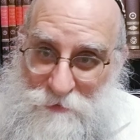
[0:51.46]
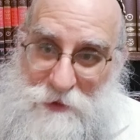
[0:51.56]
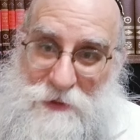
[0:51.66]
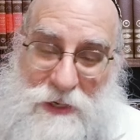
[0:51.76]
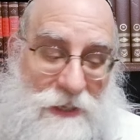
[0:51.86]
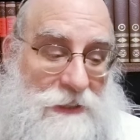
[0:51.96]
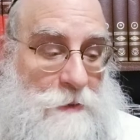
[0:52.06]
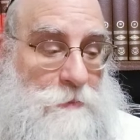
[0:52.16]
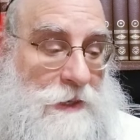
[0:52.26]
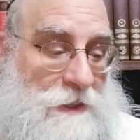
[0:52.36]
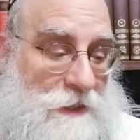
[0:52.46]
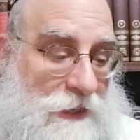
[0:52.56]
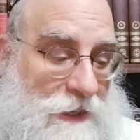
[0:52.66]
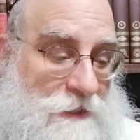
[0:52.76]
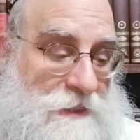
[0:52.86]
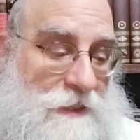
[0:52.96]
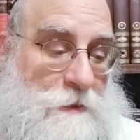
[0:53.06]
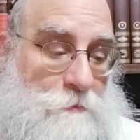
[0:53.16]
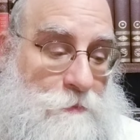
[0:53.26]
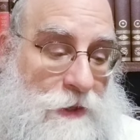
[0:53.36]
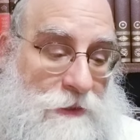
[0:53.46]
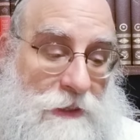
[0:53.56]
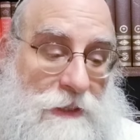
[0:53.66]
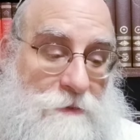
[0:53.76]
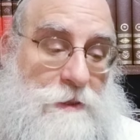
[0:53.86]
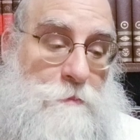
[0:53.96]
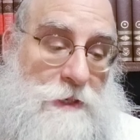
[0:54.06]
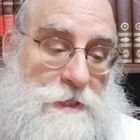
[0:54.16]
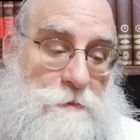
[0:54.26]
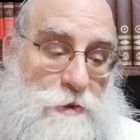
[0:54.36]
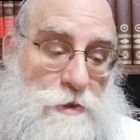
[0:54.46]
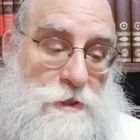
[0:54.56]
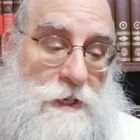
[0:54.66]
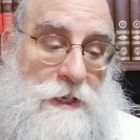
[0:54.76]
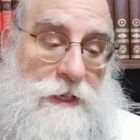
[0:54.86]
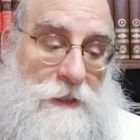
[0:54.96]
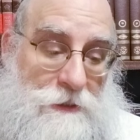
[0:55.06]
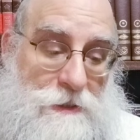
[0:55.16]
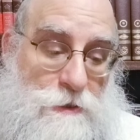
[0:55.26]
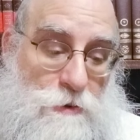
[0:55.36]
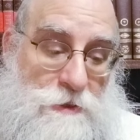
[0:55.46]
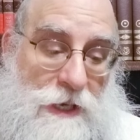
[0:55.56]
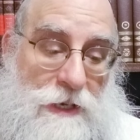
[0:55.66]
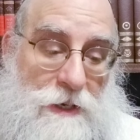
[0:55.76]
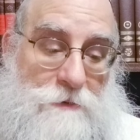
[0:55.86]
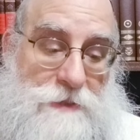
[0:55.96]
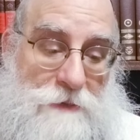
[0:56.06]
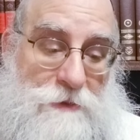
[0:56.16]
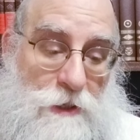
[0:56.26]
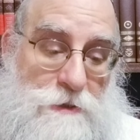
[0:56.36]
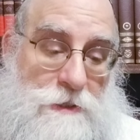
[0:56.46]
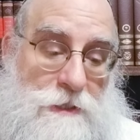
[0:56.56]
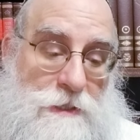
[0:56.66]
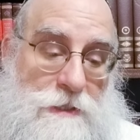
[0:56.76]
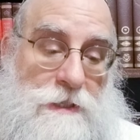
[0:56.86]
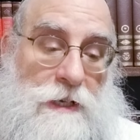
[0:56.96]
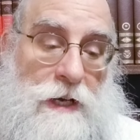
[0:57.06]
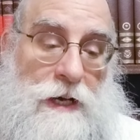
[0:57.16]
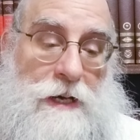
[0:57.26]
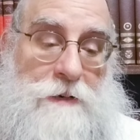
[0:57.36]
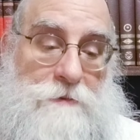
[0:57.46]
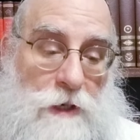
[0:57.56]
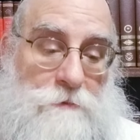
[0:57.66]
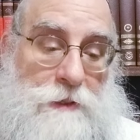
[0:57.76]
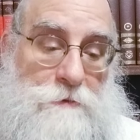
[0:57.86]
very highly by the Hasidim that lived in Mezhibush, that is to say, Rav Zev Kitzes and Rav David